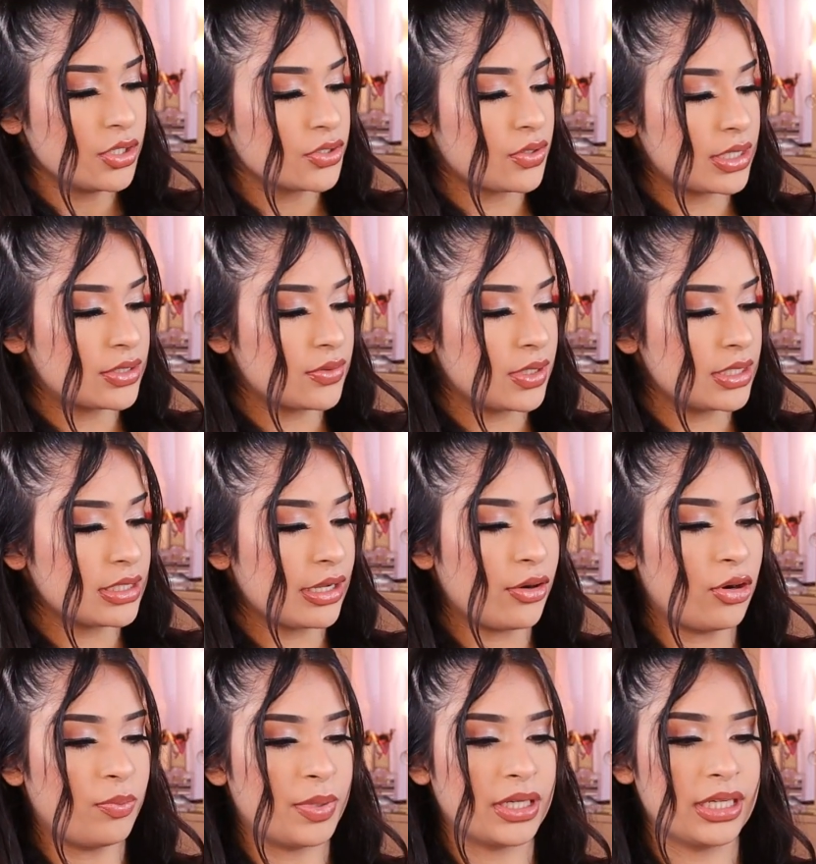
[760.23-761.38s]
So as soon as I
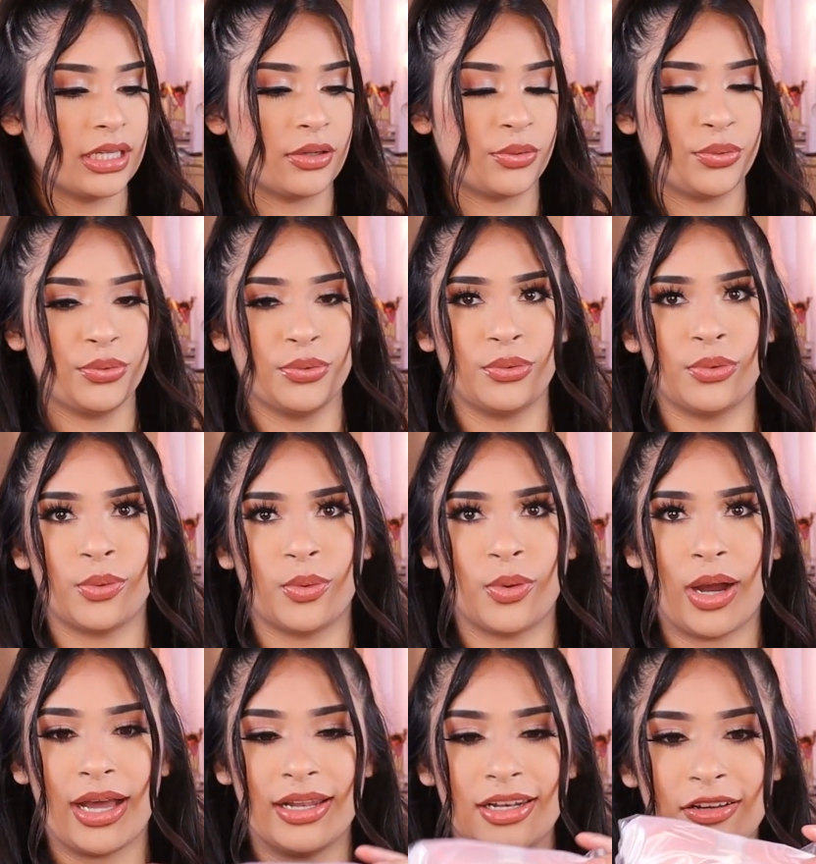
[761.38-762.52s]
open it, ooh,
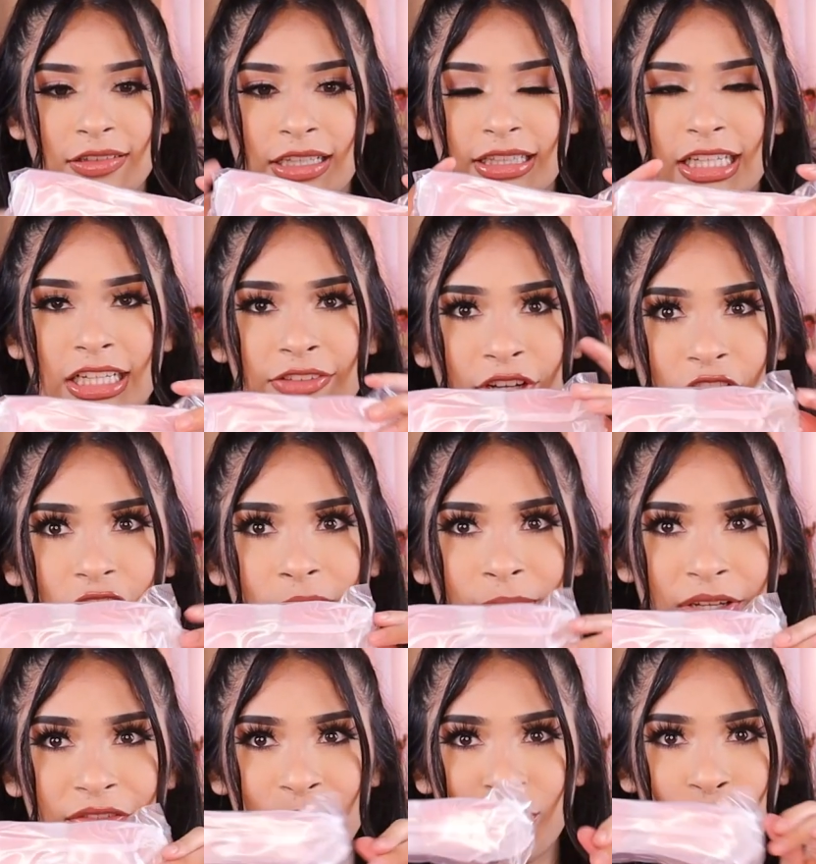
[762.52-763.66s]
I love that they even come
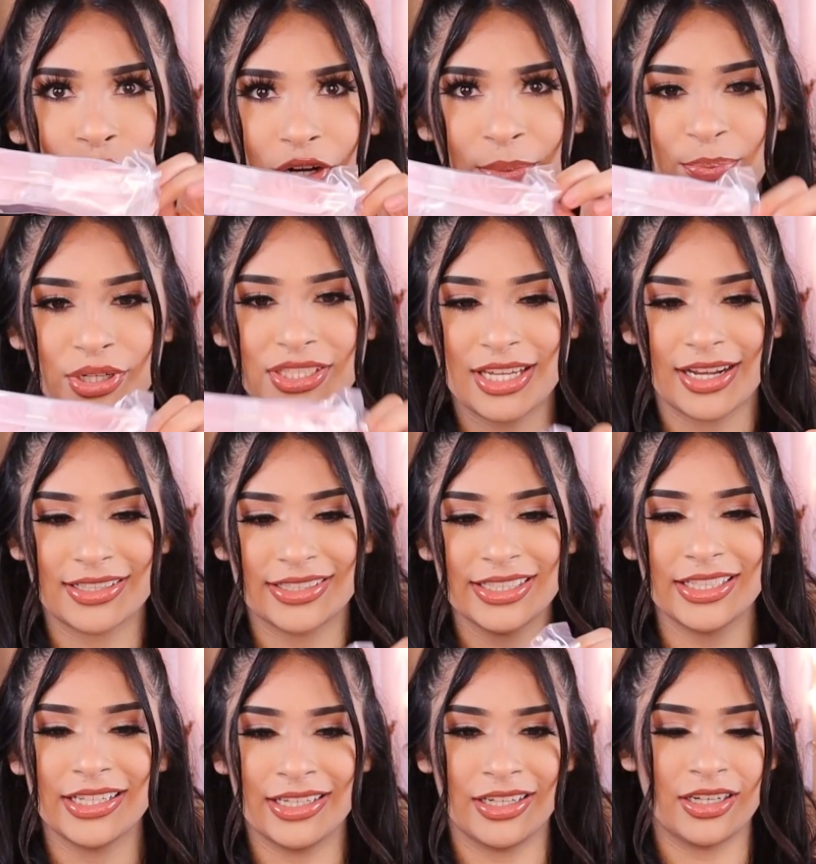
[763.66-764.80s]
even more
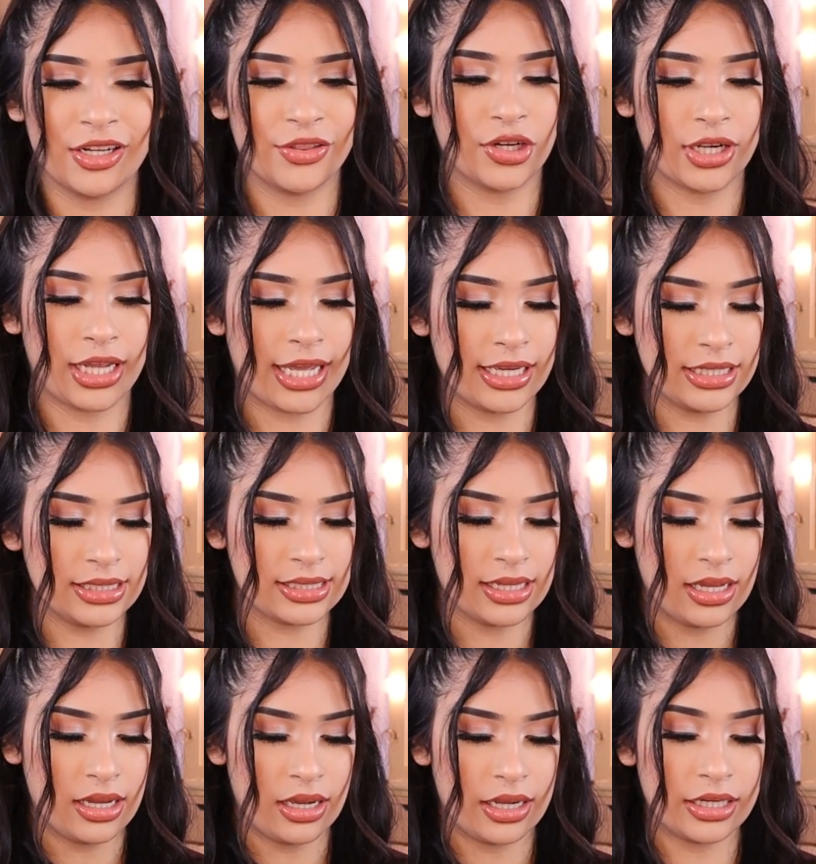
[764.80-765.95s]
protected in another case,
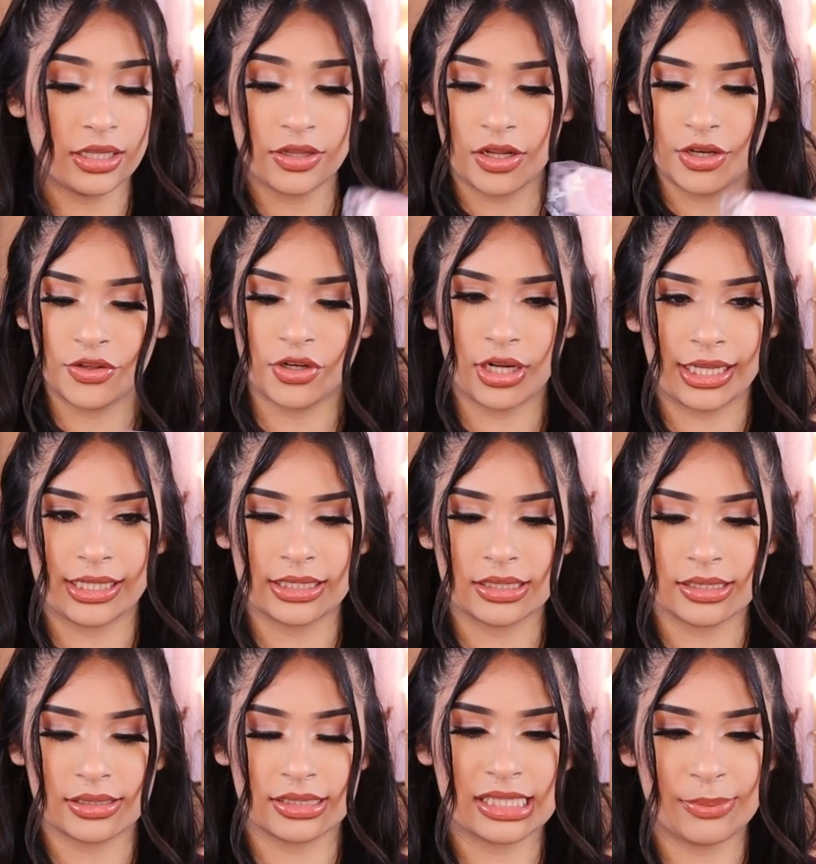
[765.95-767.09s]
in another like
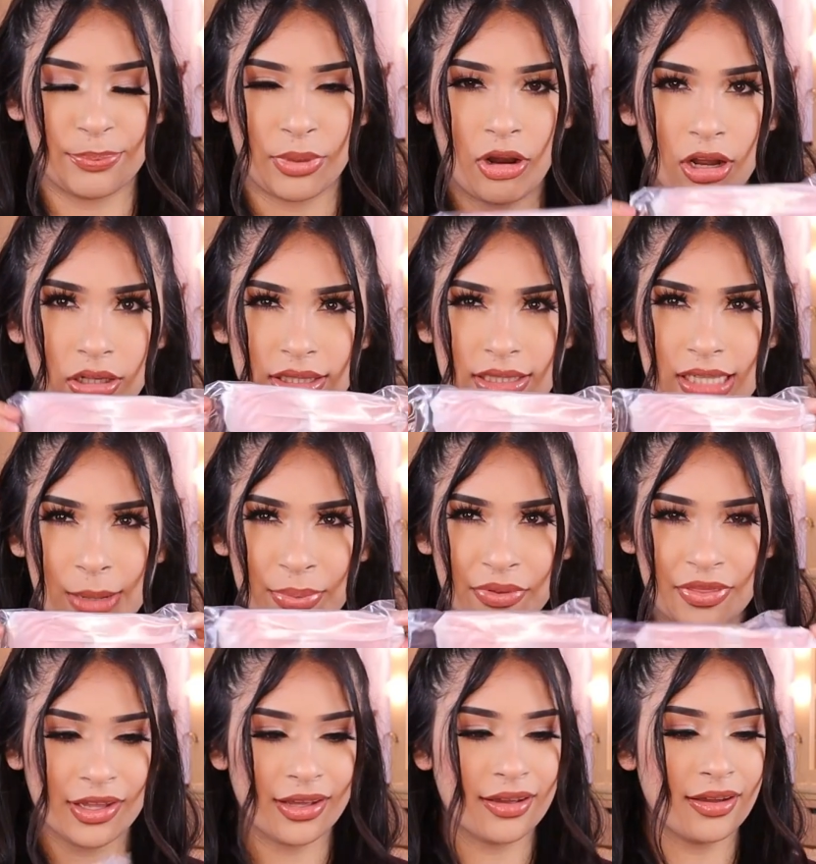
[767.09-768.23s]
Ziploc type of
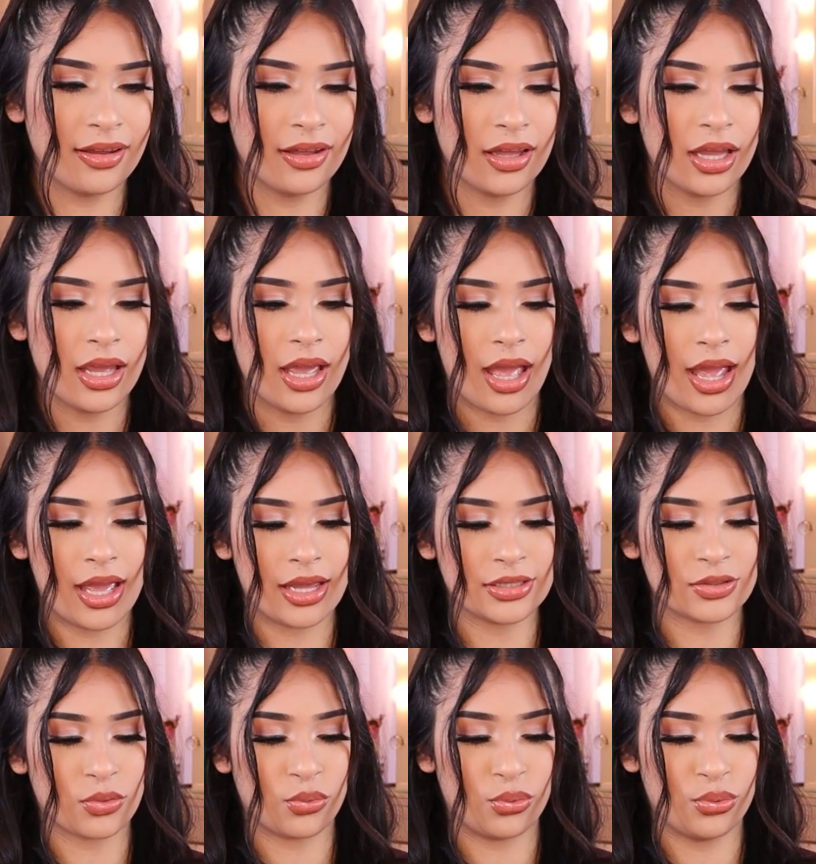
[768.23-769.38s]
thing.
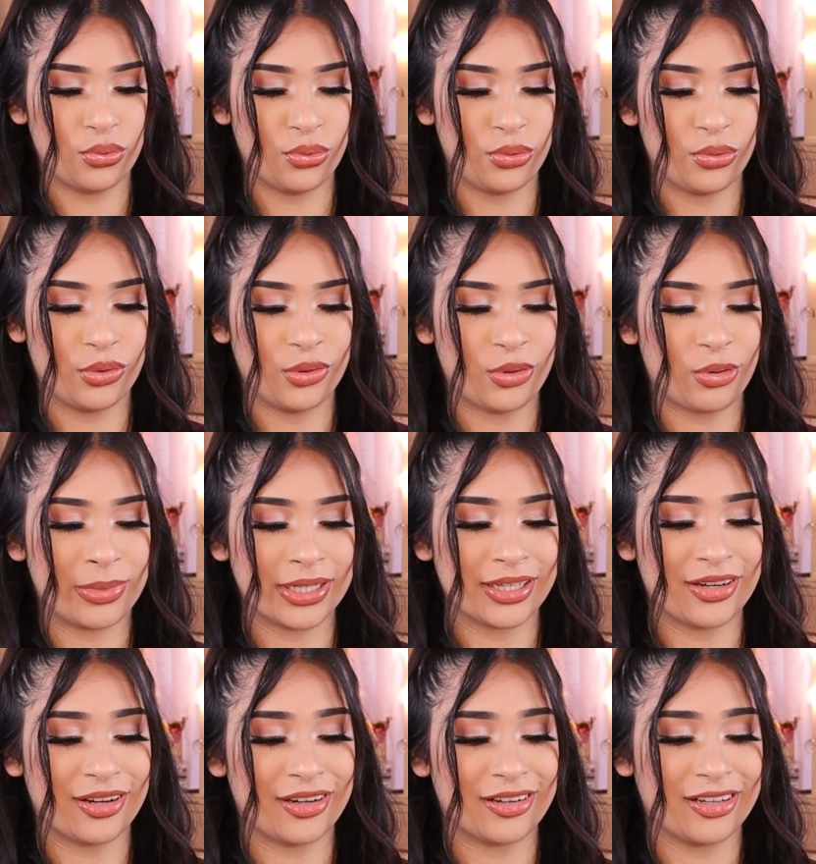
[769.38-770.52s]
And ooh, oh my
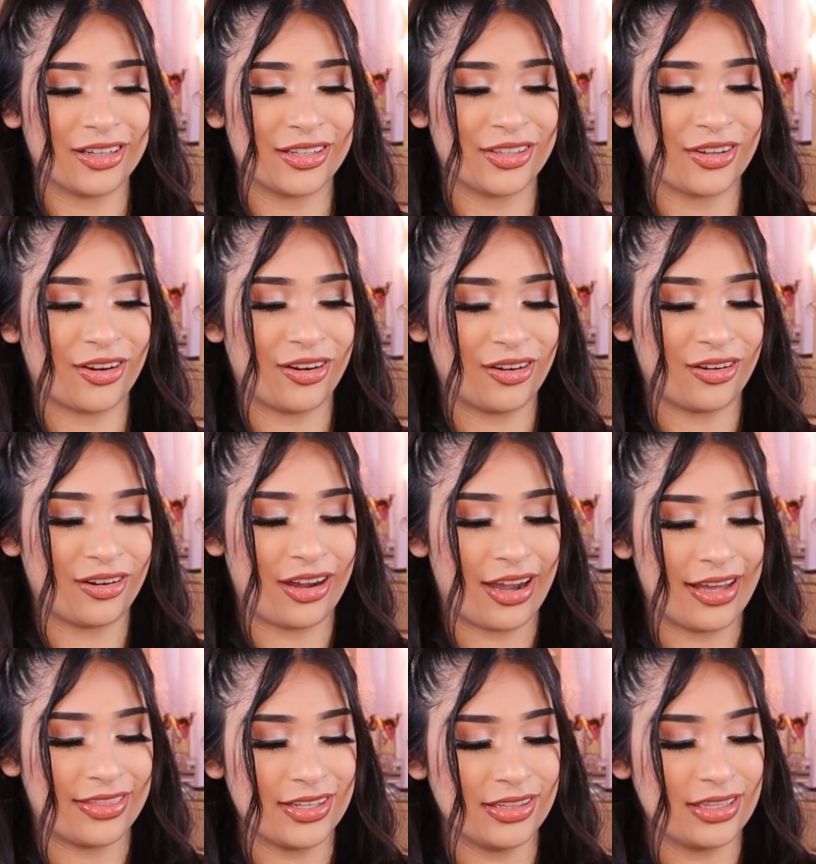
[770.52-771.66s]
god, y'all,
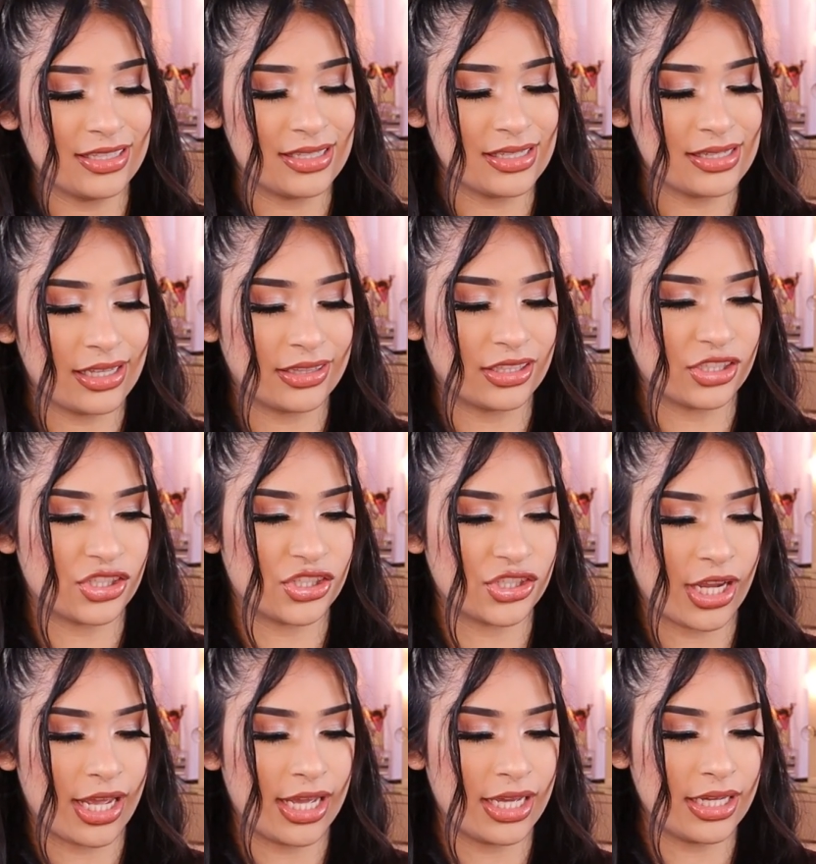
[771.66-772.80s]
I think this is like the
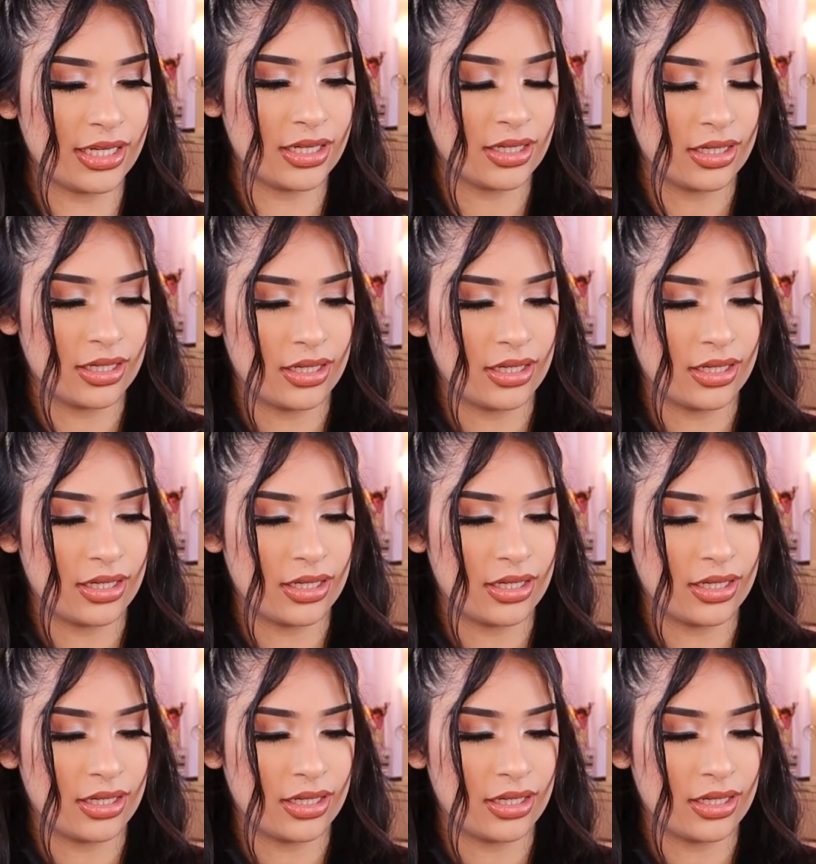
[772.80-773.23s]
shade.